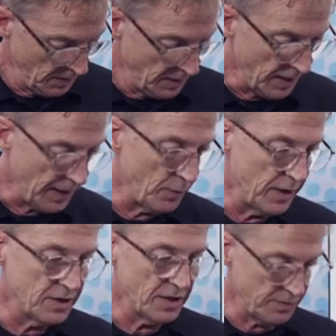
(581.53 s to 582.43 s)
And we're
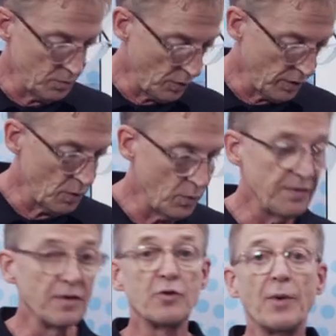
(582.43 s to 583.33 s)
just working with a
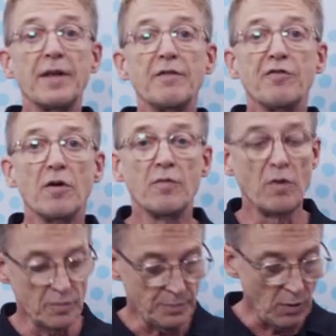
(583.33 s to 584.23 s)
24-volt
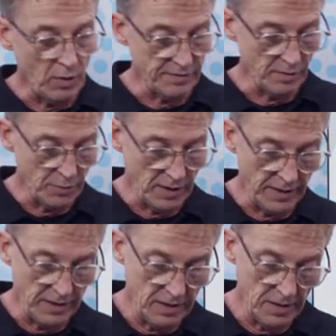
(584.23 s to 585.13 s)
power supply
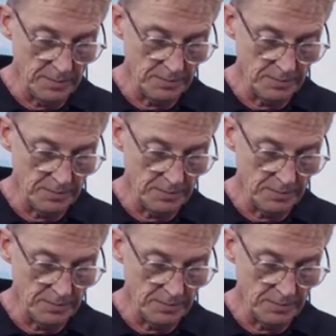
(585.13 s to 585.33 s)
here